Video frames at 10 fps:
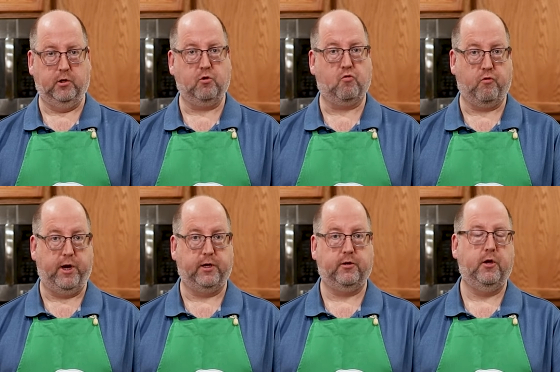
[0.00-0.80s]
little
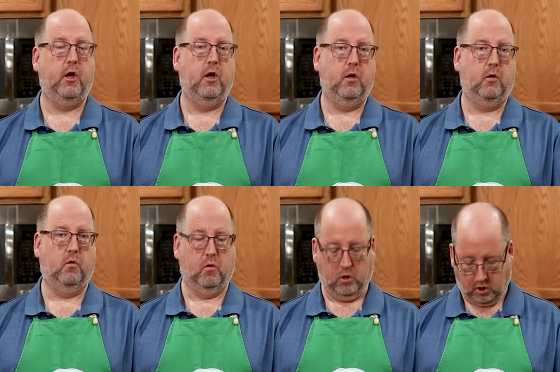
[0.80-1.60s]
grit
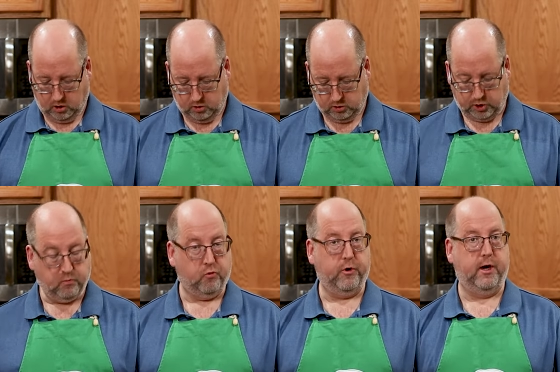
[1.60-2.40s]
or
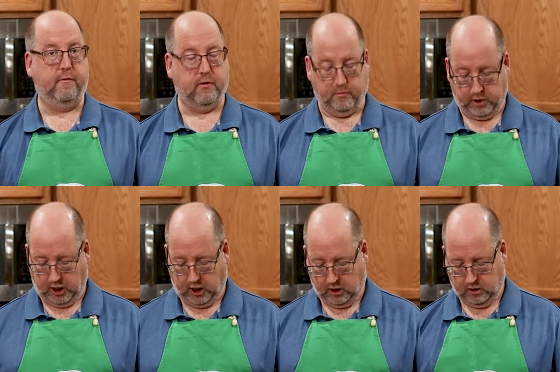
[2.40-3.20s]
debris from
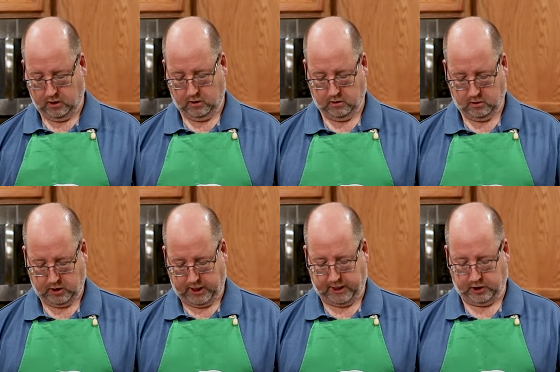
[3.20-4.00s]
the
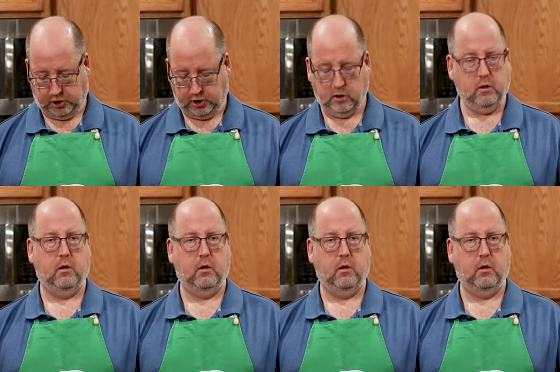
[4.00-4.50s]
edge.